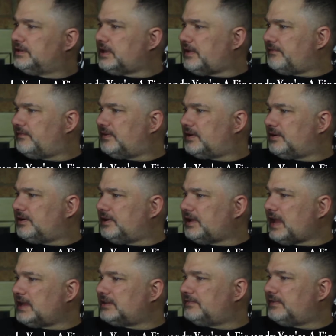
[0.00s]
not very
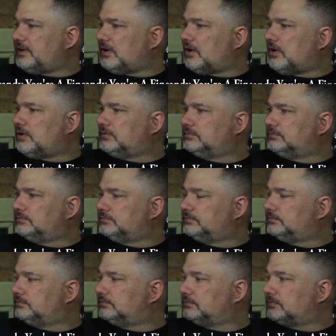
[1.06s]
active at all.
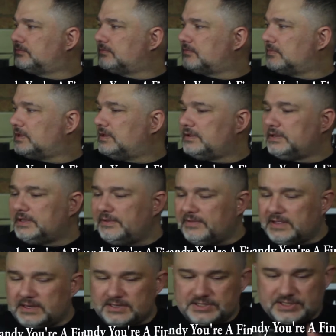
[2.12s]

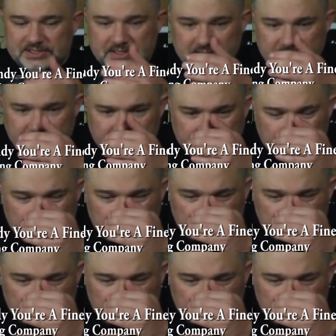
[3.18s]
Giving it a sniff,